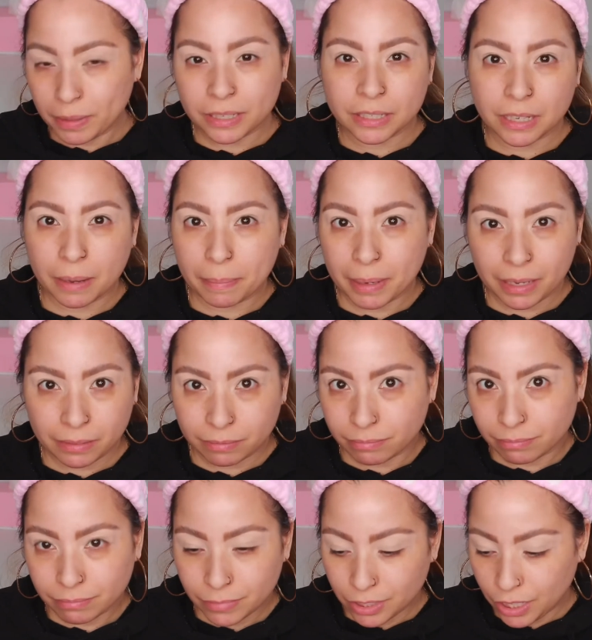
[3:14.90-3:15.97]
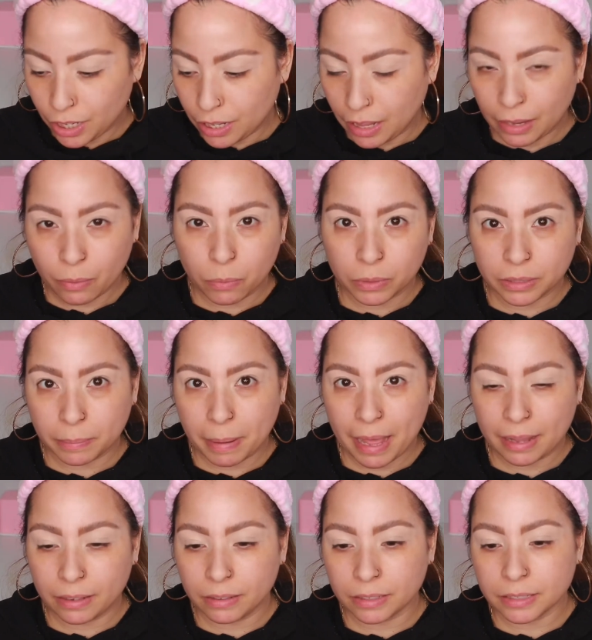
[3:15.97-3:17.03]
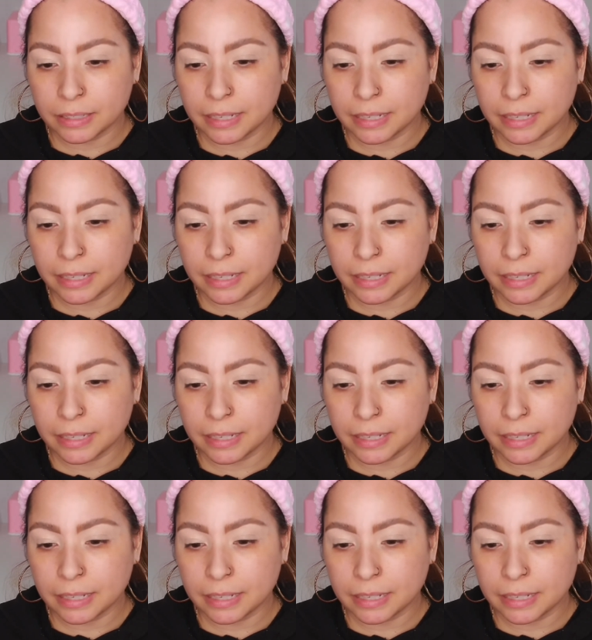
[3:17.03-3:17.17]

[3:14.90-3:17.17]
this up and see like what the palette looks